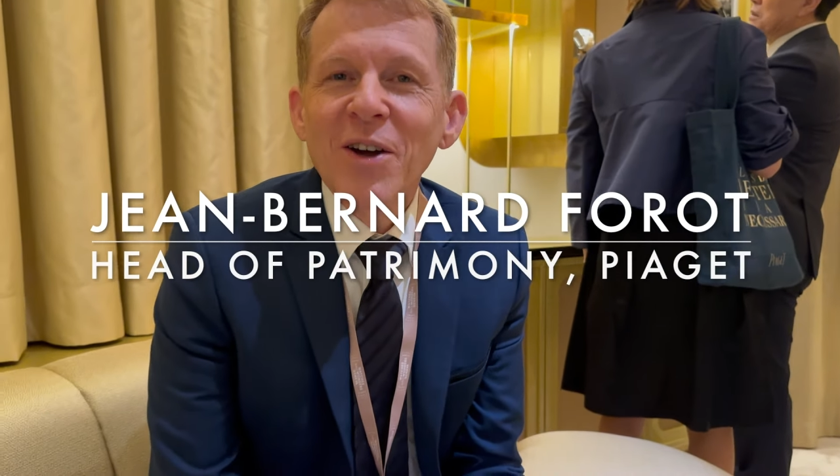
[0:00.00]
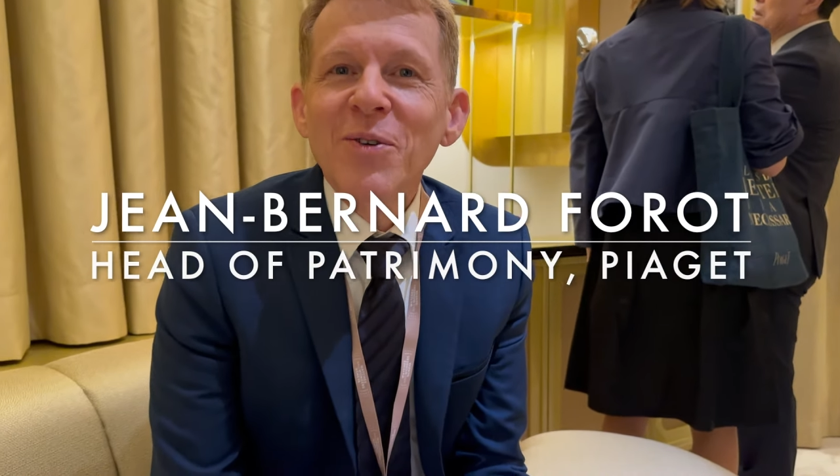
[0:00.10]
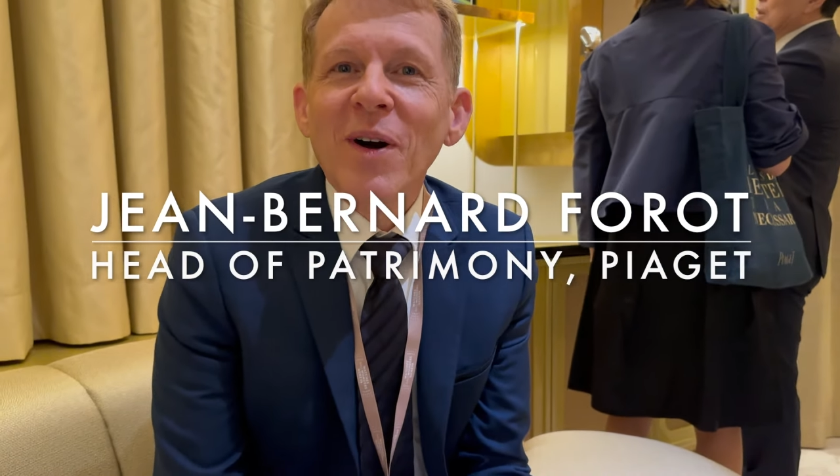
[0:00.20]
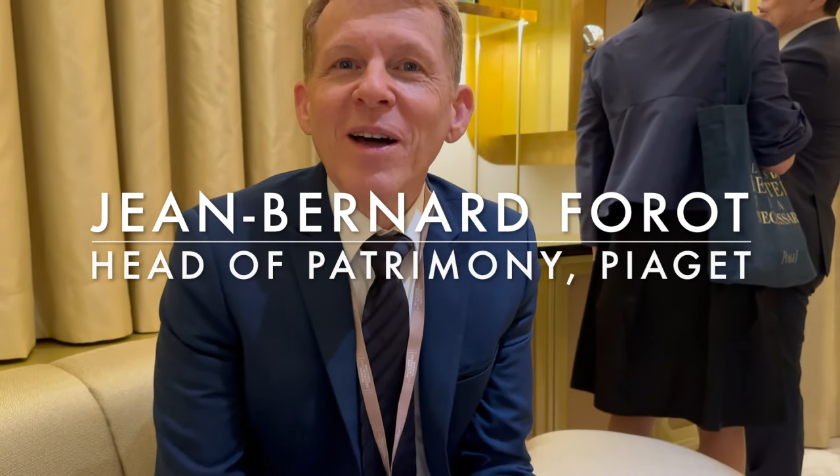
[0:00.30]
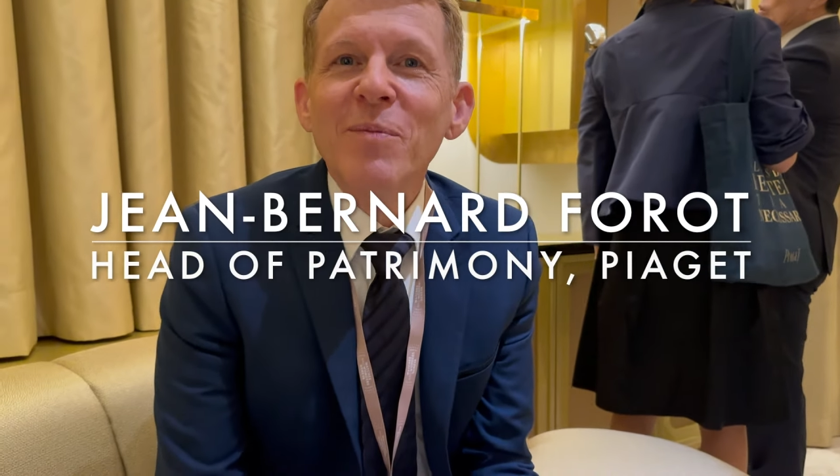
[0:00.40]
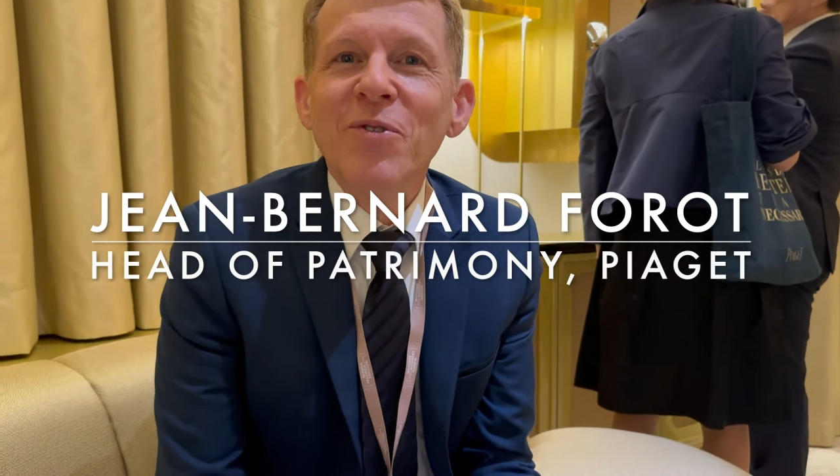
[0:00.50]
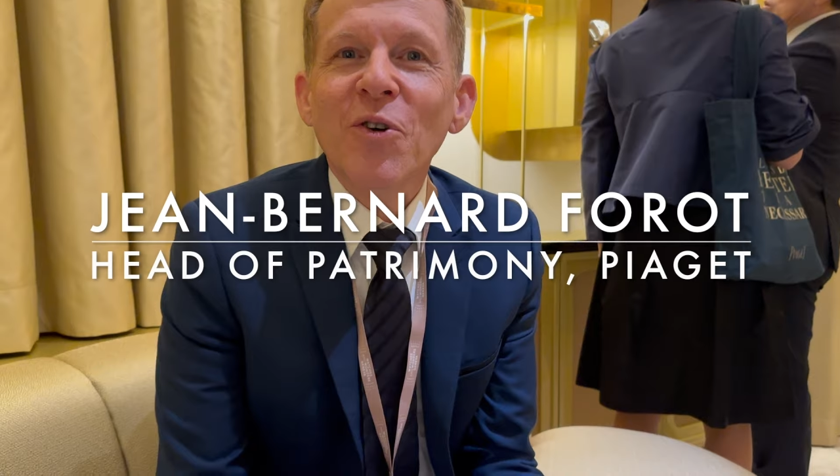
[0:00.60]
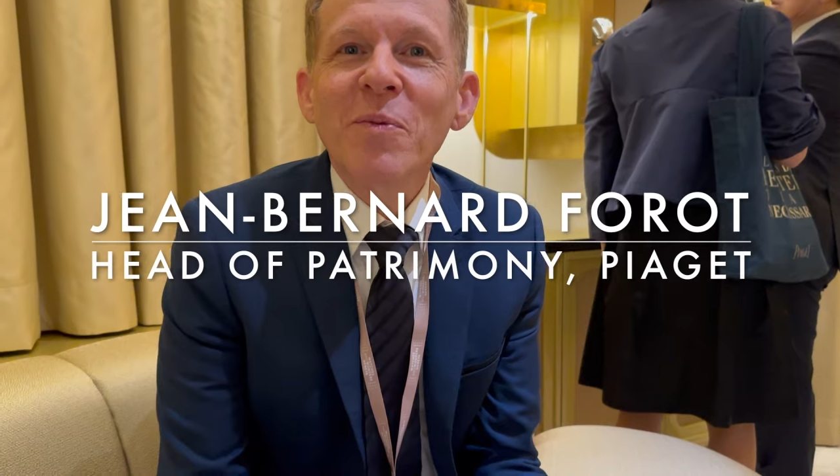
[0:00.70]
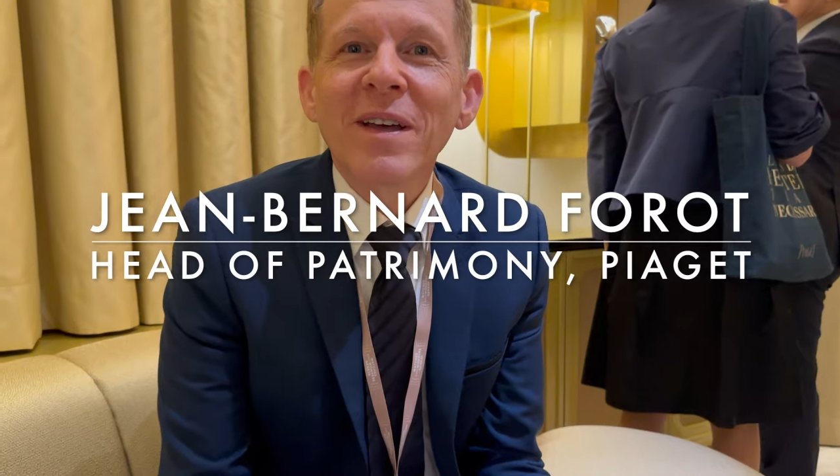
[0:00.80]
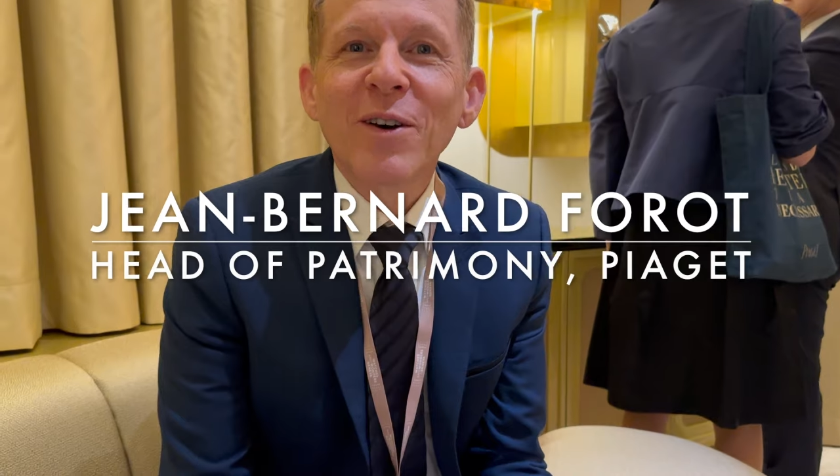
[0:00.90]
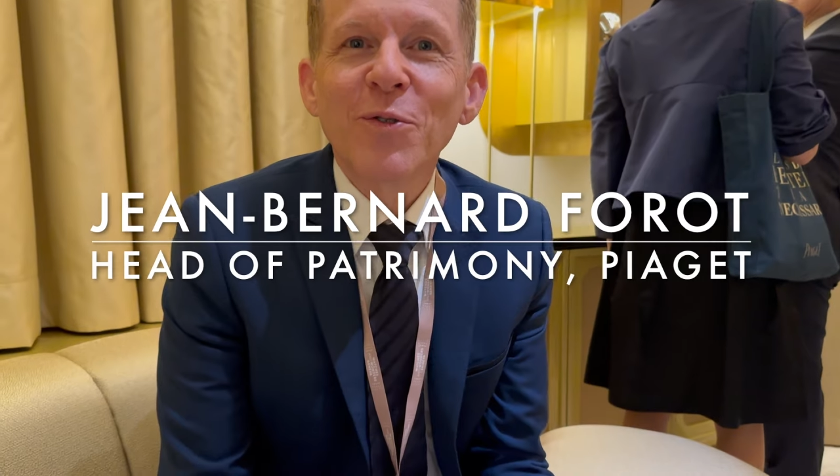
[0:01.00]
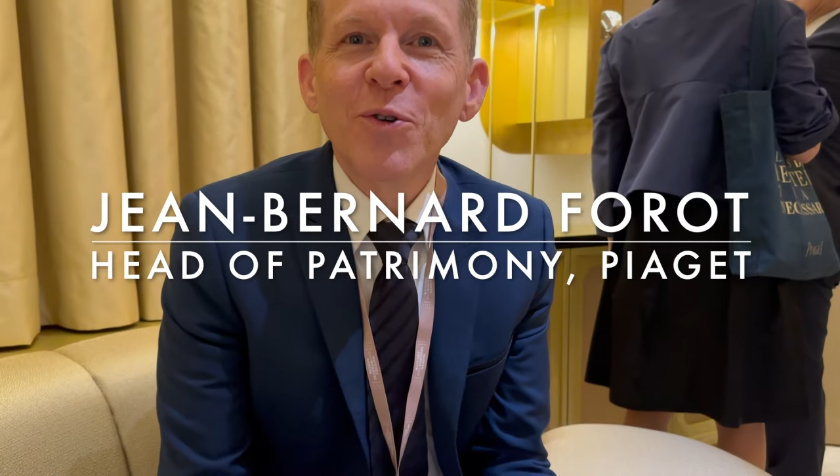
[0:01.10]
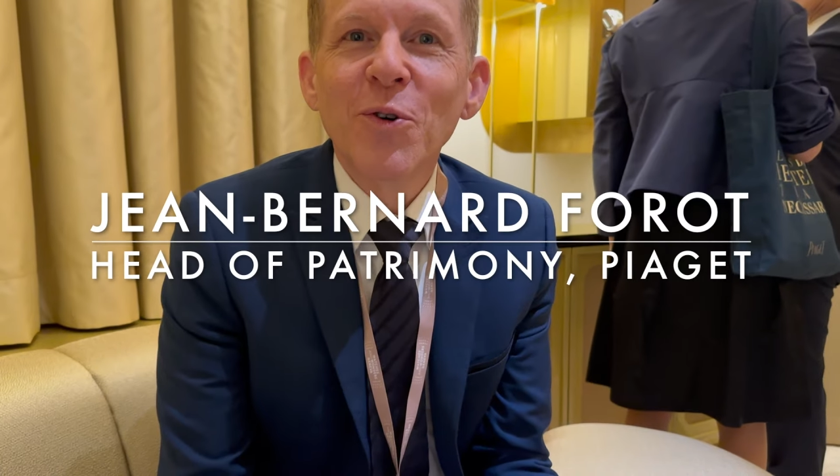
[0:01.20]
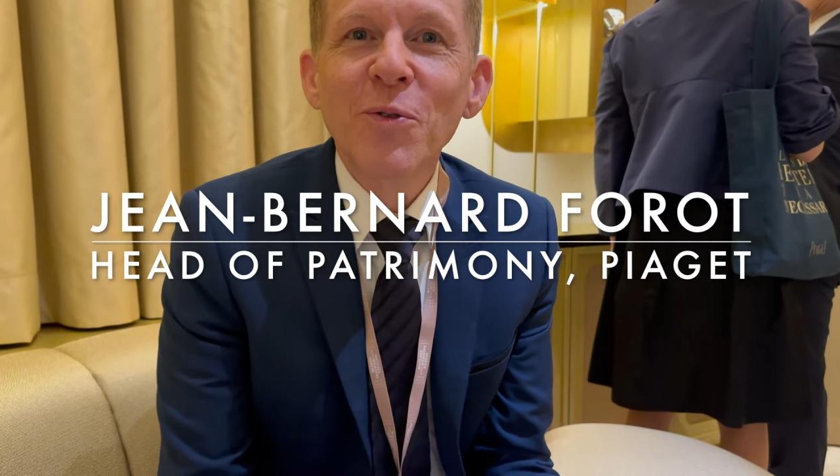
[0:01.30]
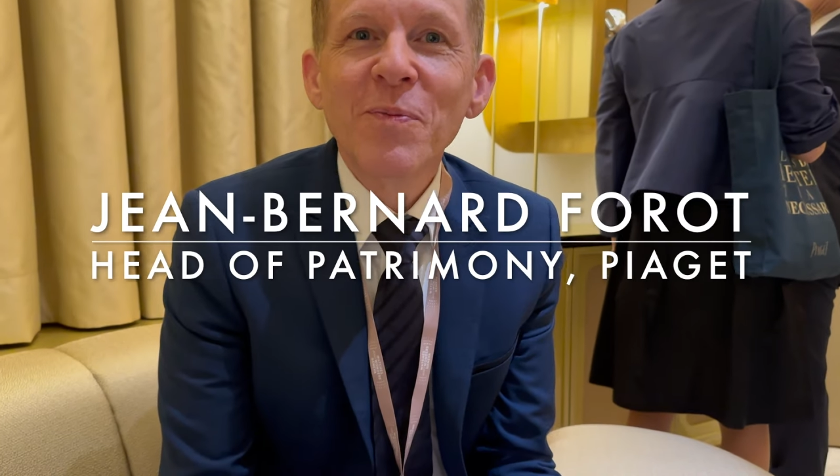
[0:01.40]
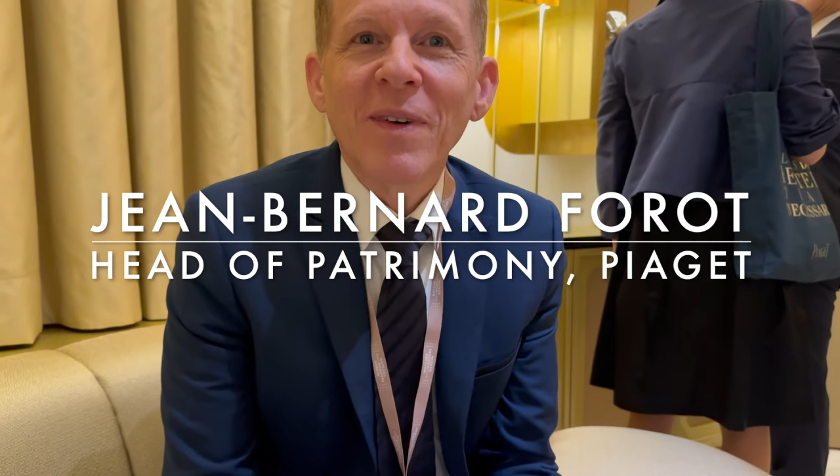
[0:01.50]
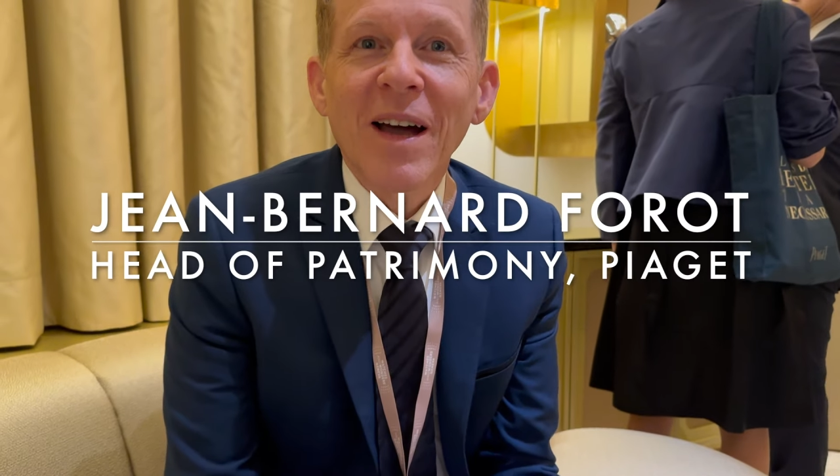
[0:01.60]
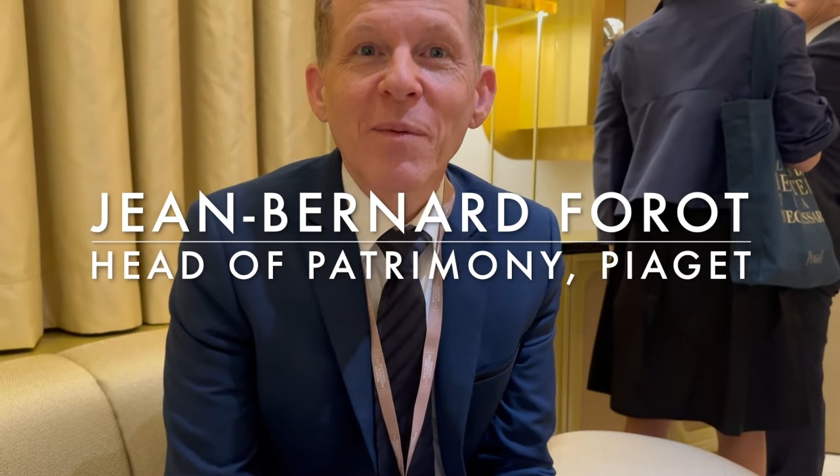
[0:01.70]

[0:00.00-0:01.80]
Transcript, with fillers: taken on the back of the watch.